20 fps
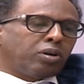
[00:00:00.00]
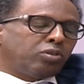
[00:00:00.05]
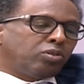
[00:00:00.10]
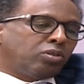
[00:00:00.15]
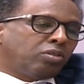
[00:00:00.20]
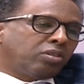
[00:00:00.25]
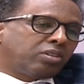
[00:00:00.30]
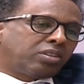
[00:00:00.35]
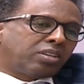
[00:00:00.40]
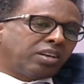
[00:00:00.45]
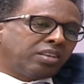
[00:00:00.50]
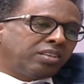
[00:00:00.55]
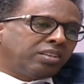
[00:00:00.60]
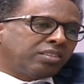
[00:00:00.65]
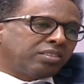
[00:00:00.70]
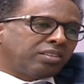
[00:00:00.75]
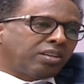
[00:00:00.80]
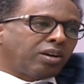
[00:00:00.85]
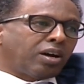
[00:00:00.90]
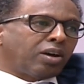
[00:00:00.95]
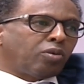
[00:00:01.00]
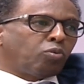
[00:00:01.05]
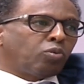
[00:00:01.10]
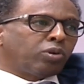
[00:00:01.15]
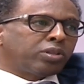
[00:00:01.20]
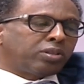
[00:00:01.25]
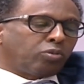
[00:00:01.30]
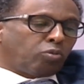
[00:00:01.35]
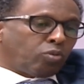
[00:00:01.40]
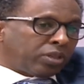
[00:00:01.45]
you know, Kenya, I,
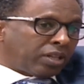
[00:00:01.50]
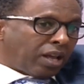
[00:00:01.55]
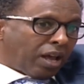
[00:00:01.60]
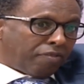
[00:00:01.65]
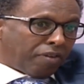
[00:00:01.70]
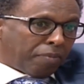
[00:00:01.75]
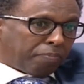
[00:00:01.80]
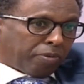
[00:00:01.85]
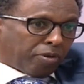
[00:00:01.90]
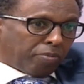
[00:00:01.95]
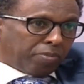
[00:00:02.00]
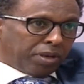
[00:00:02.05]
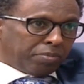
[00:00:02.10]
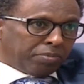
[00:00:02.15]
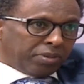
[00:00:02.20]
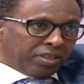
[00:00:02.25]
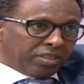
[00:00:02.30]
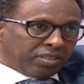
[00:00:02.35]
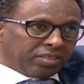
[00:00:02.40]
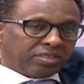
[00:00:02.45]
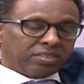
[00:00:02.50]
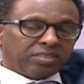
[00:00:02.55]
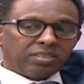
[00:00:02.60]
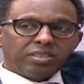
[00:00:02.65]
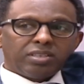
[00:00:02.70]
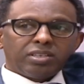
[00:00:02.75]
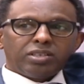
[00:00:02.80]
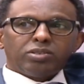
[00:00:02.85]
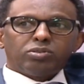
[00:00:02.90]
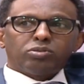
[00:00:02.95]
what, what I have a problem is,